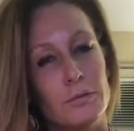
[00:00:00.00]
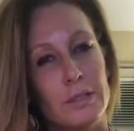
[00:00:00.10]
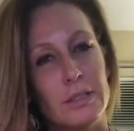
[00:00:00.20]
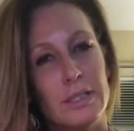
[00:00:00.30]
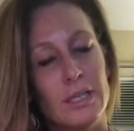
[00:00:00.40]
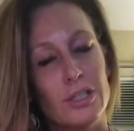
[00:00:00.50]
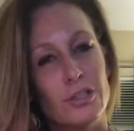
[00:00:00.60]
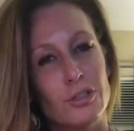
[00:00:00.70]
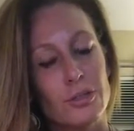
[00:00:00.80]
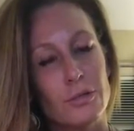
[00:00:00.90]
It
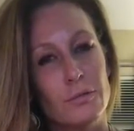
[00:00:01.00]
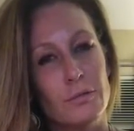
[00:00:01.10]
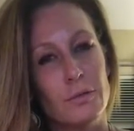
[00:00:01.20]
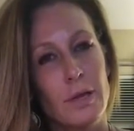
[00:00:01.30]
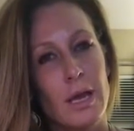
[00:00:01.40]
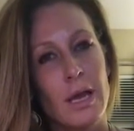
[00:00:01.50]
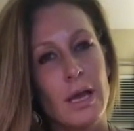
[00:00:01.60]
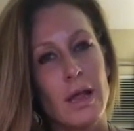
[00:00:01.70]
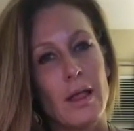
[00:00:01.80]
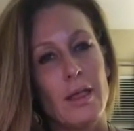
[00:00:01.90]
teaches you
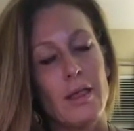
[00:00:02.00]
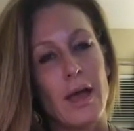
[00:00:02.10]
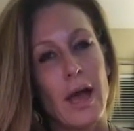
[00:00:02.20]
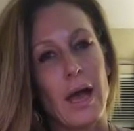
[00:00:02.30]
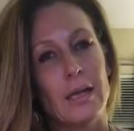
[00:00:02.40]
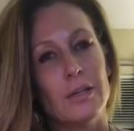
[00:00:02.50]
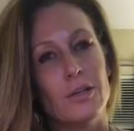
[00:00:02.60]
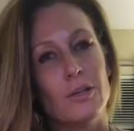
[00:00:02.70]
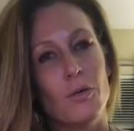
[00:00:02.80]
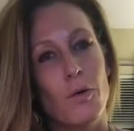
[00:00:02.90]
that
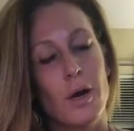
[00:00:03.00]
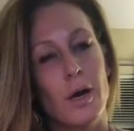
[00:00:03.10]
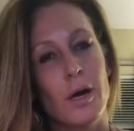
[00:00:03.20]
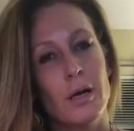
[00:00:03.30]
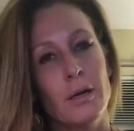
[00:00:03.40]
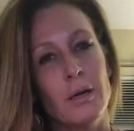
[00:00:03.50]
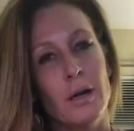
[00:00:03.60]
your